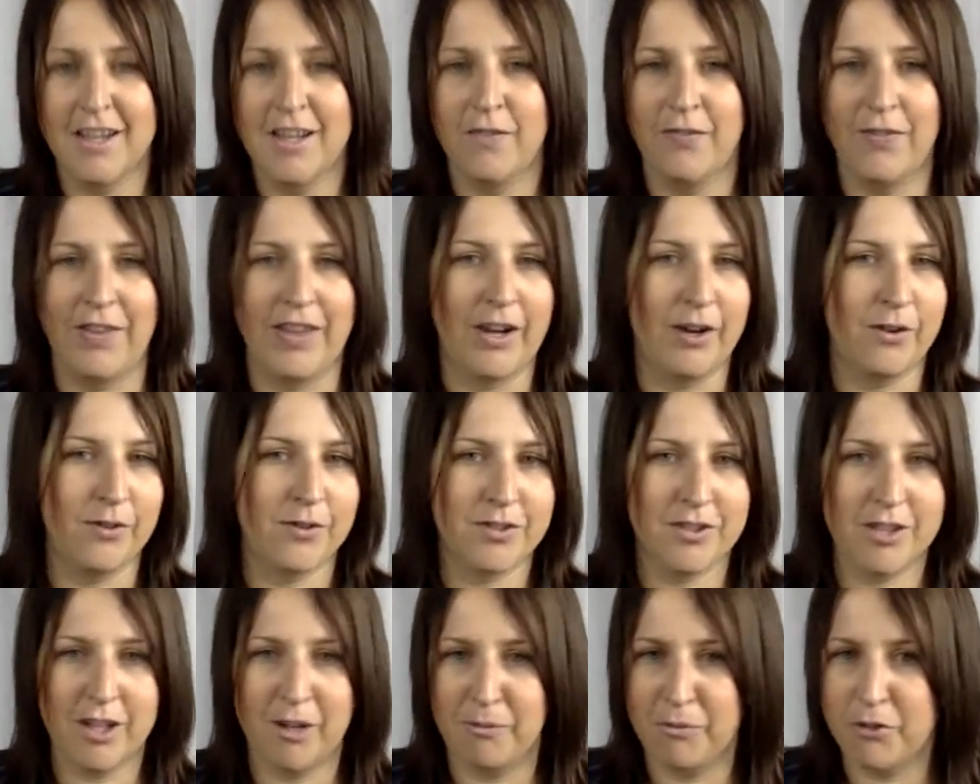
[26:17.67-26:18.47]
They don't
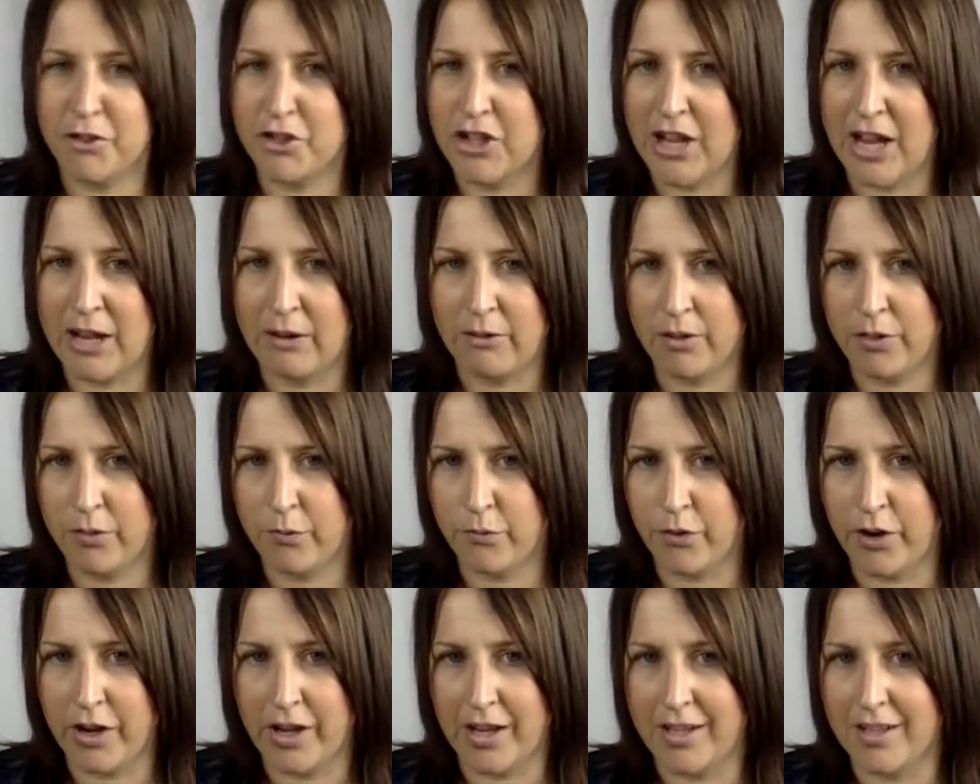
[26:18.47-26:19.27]
stop to chat with
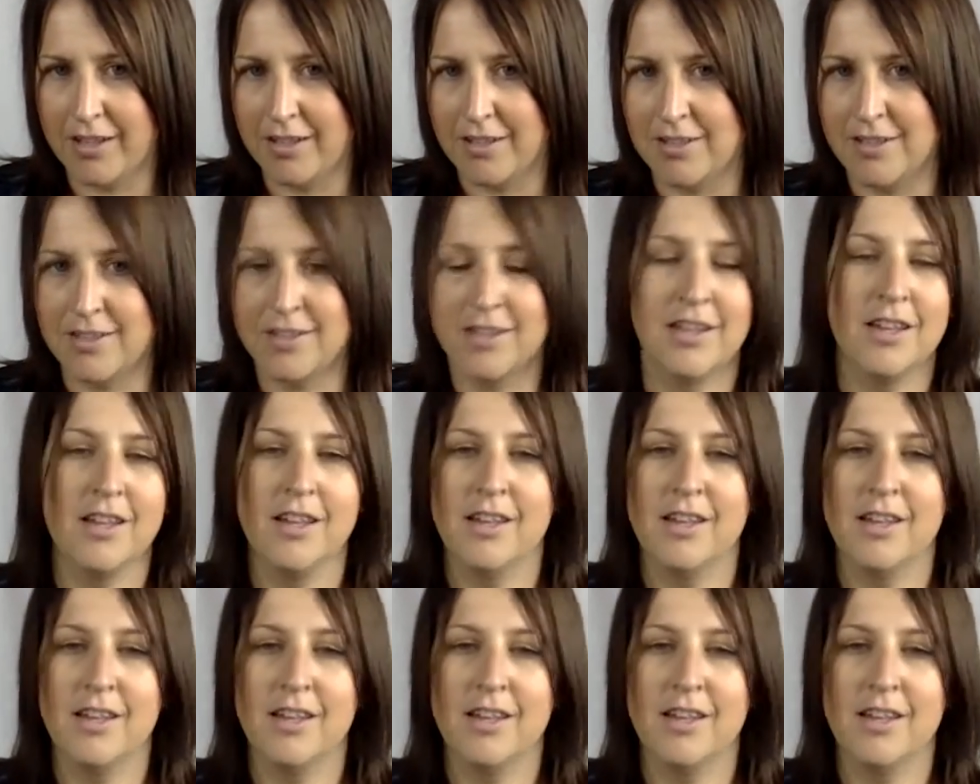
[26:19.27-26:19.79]
friends,